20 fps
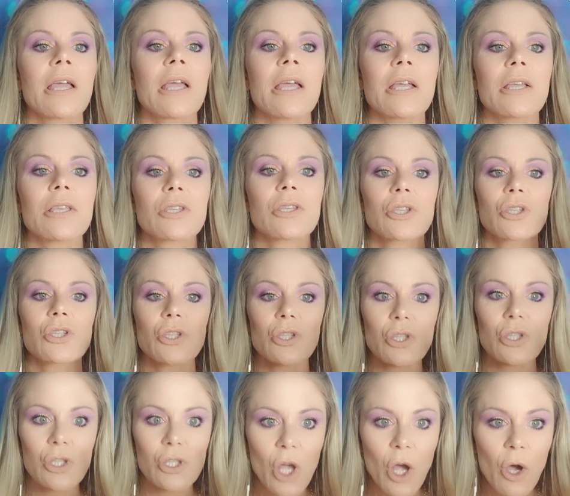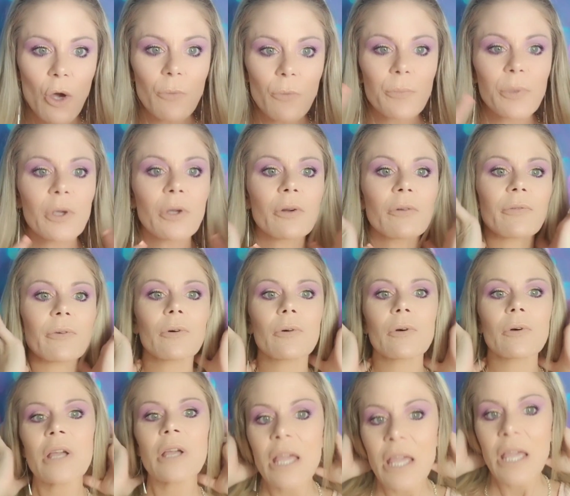It's so
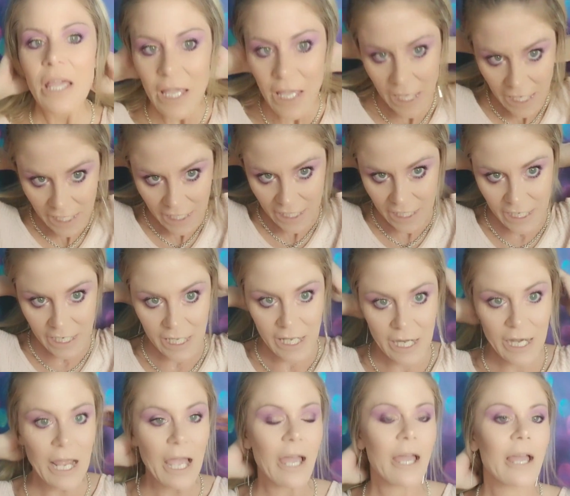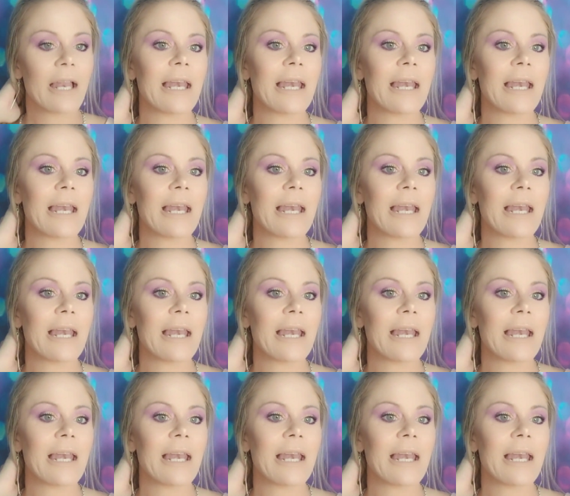beautiful. In